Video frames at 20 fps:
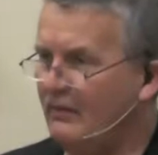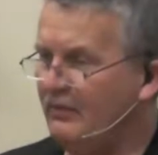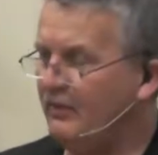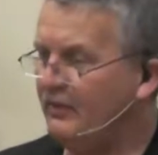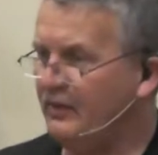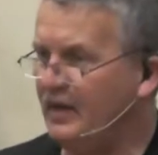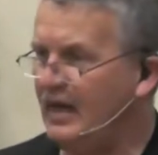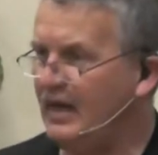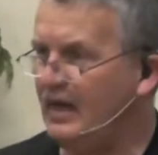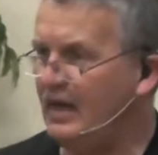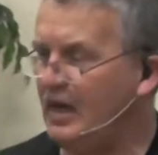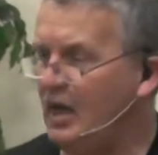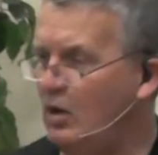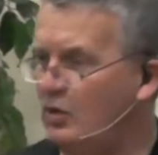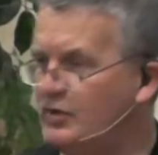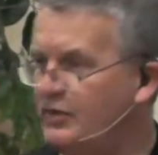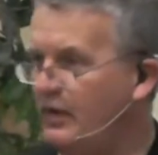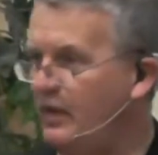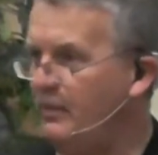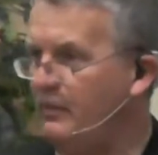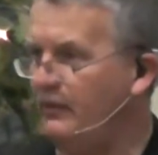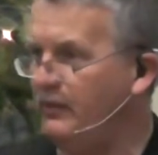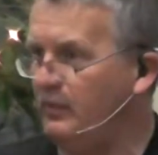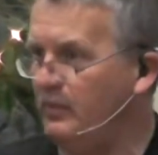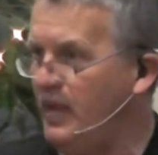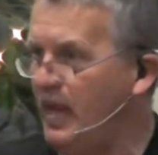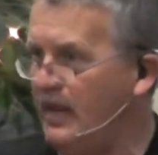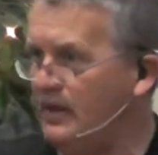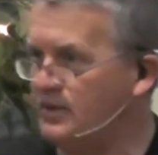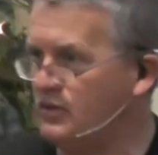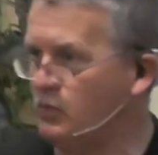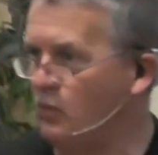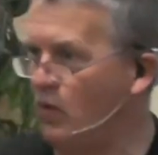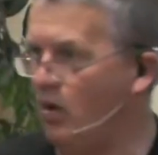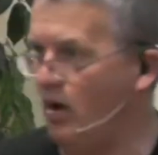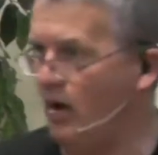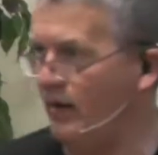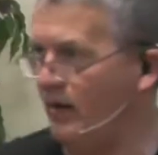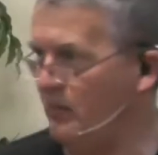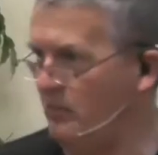Everything that goes from that is
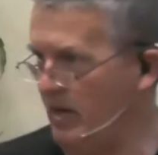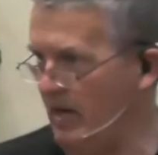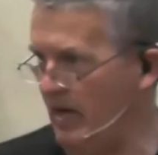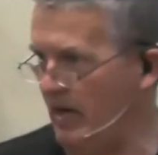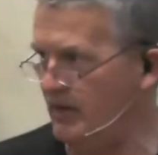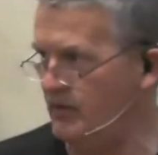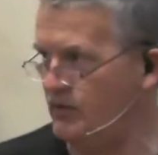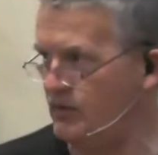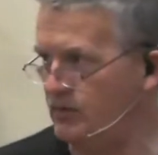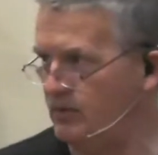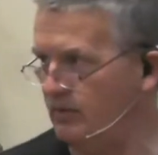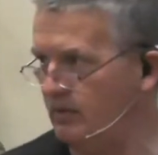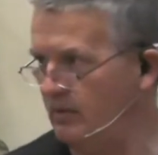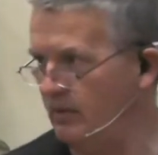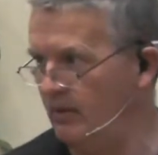what? A mess.